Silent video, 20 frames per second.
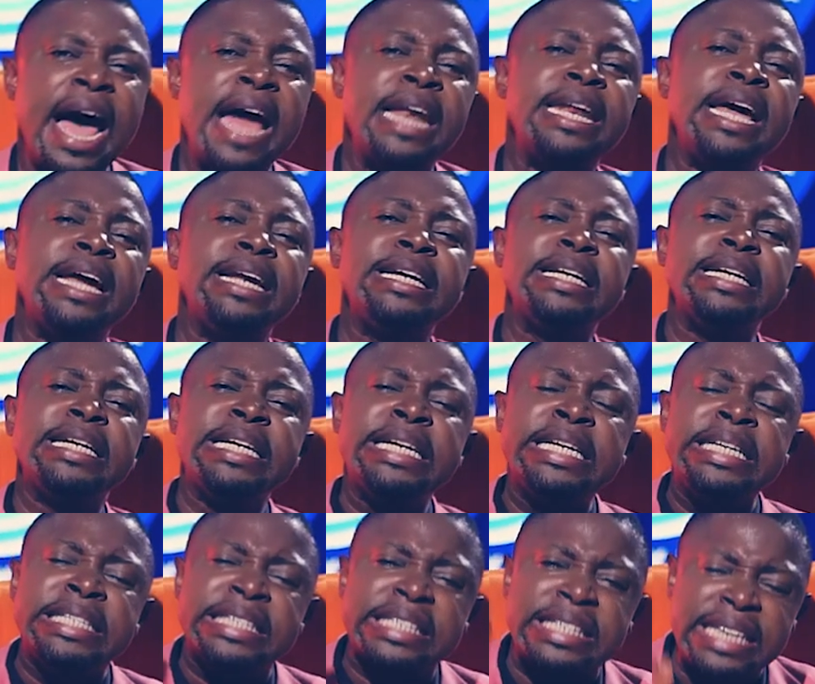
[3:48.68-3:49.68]
And then
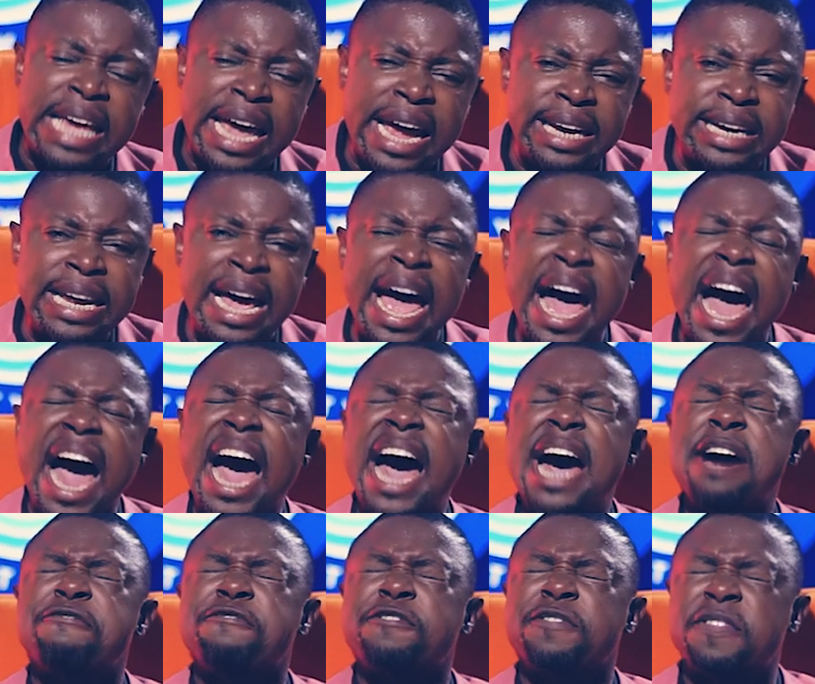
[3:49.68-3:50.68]
he said,
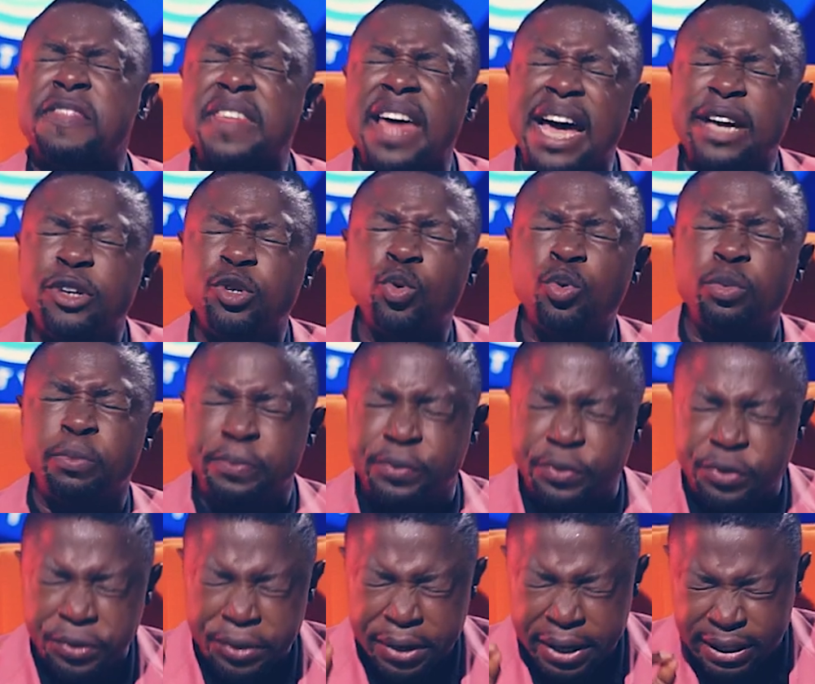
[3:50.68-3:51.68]
After you
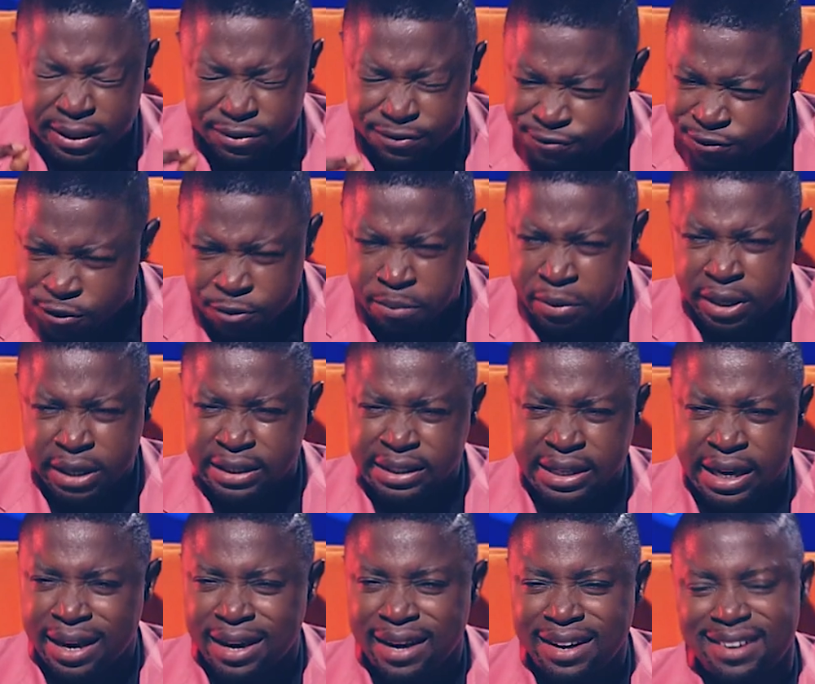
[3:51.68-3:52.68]
prayed for me,
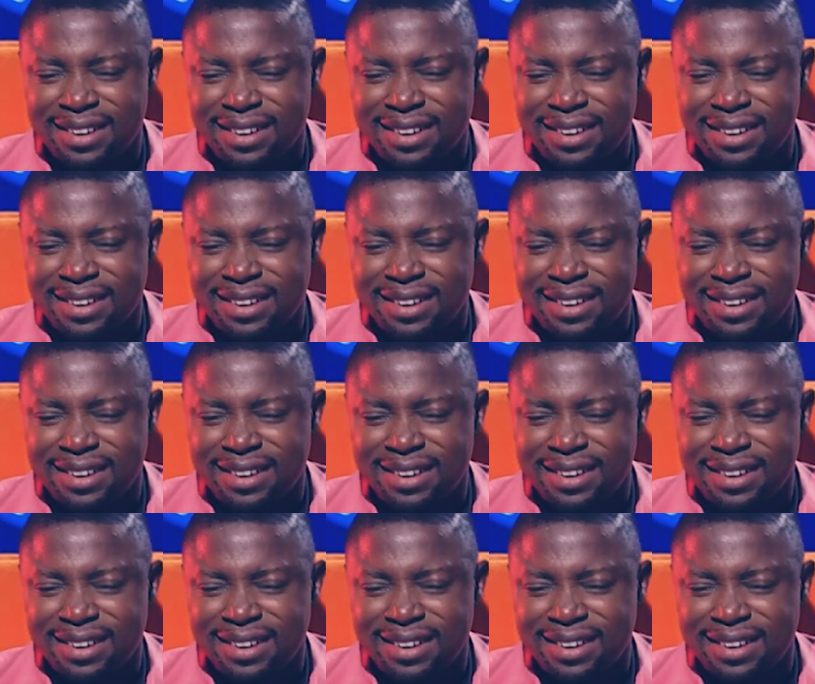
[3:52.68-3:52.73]
sir.